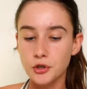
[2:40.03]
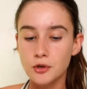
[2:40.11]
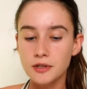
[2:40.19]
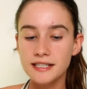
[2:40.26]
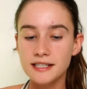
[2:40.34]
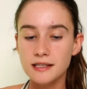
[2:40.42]

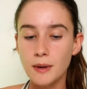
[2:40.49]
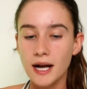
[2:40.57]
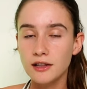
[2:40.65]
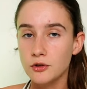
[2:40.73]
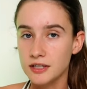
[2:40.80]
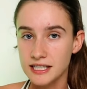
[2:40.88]
your list
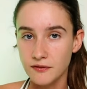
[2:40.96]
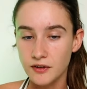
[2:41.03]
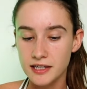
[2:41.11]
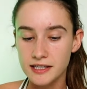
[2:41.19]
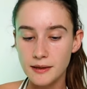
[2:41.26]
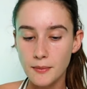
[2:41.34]
might look
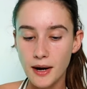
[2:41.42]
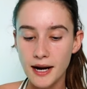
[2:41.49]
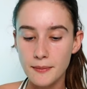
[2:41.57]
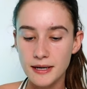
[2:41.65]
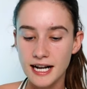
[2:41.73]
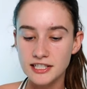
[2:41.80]
different to
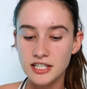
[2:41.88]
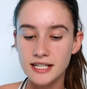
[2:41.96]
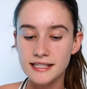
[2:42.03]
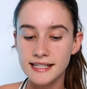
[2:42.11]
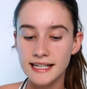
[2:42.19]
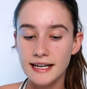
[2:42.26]
mine, but as
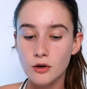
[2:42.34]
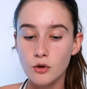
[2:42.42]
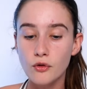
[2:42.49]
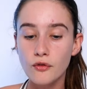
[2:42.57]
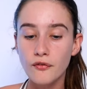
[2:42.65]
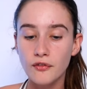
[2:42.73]
you can see,
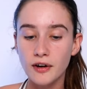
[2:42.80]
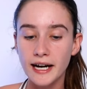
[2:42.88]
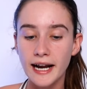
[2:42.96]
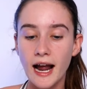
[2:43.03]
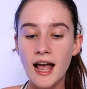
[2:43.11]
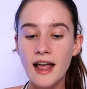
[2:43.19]
they're all
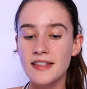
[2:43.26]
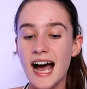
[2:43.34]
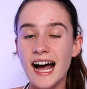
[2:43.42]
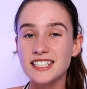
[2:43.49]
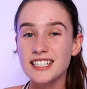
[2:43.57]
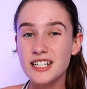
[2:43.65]
free.
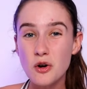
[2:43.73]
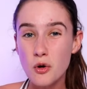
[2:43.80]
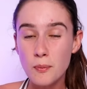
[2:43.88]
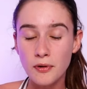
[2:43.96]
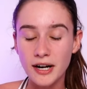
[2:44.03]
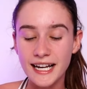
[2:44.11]
They're actually
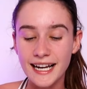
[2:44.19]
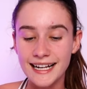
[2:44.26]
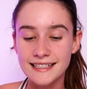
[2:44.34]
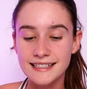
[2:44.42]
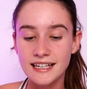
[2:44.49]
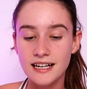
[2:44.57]
all pretty
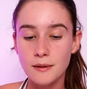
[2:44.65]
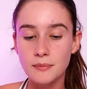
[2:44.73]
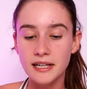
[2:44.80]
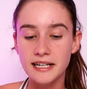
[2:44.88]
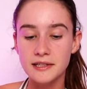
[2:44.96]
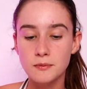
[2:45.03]
easy to
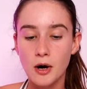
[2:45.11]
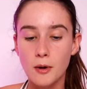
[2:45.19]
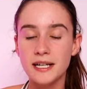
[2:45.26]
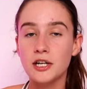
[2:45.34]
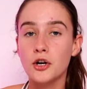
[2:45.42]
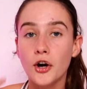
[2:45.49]
complete as
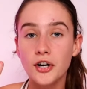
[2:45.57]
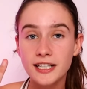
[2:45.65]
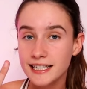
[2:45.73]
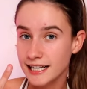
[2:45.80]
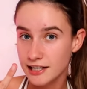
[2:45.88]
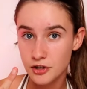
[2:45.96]
well, but you
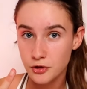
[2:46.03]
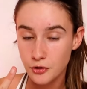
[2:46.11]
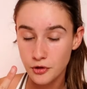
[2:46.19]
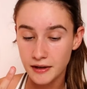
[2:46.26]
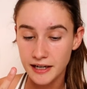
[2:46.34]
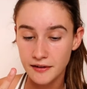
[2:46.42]
only need to do
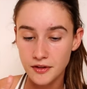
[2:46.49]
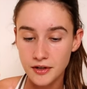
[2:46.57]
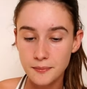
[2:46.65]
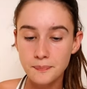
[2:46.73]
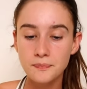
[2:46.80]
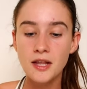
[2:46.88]
three of
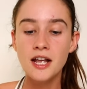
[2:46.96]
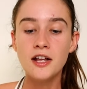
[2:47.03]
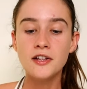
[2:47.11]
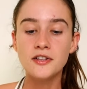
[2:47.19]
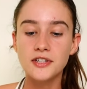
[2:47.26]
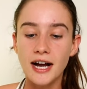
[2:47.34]
them.
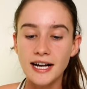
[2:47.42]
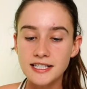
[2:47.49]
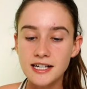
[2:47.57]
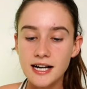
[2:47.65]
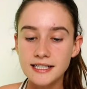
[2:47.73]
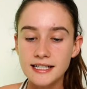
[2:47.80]
So
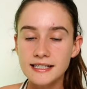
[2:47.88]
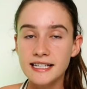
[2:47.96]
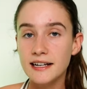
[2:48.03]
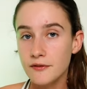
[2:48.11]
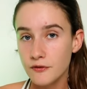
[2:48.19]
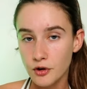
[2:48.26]
as you guys can
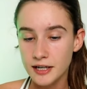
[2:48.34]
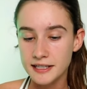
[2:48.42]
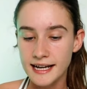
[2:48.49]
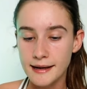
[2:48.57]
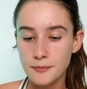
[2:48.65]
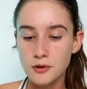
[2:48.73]
see, for
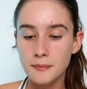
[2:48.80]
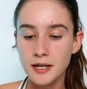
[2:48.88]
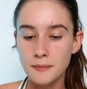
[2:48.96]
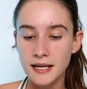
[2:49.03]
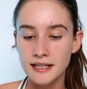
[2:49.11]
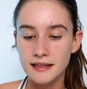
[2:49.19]
example, I'm
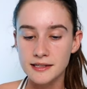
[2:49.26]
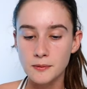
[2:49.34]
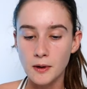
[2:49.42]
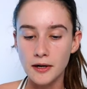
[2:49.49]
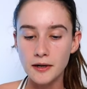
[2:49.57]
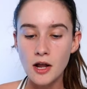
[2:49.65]
going to pick
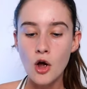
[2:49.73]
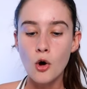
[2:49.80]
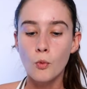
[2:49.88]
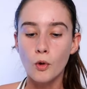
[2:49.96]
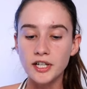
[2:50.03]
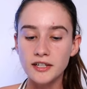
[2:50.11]
this one.
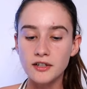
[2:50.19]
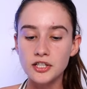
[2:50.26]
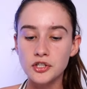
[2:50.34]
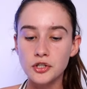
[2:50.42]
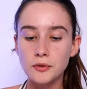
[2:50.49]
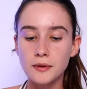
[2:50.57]
What you got
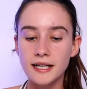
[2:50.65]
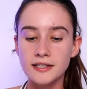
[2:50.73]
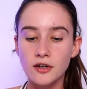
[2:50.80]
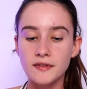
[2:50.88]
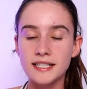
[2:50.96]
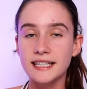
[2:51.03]
to do
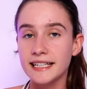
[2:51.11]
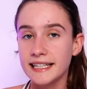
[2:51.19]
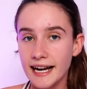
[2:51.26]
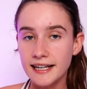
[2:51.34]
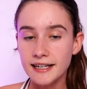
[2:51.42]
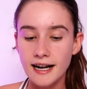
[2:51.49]
is obviously
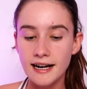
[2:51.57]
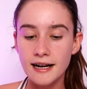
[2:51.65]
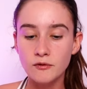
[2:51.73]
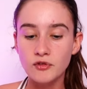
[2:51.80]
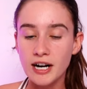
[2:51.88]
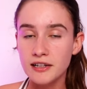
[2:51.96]
get it and
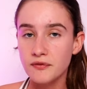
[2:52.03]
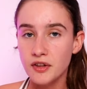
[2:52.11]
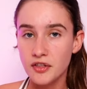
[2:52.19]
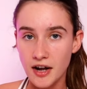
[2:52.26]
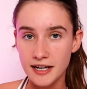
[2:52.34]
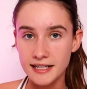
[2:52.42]
then run it
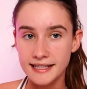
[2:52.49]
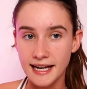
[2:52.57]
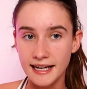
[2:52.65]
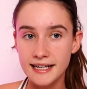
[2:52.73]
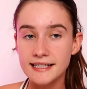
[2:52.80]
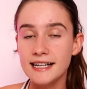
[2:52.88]
for 30
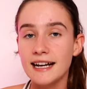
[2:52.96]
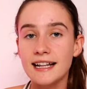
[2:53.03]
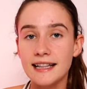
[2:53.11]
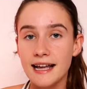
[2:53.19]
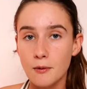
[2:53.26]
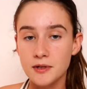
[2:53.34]
seconds, and
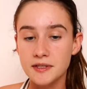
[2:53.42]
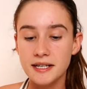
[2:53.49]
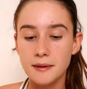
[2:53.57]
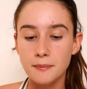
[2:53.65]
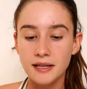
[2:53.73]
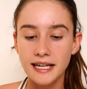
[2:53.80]
then that
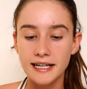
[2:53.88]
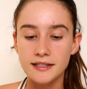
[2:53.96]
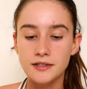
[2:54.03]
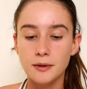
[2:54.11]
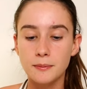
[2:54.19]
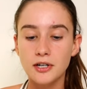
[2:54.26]
one's
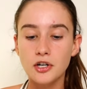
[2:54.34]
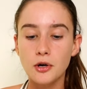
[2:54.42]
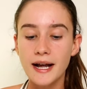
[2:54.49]
complete. So I'm going to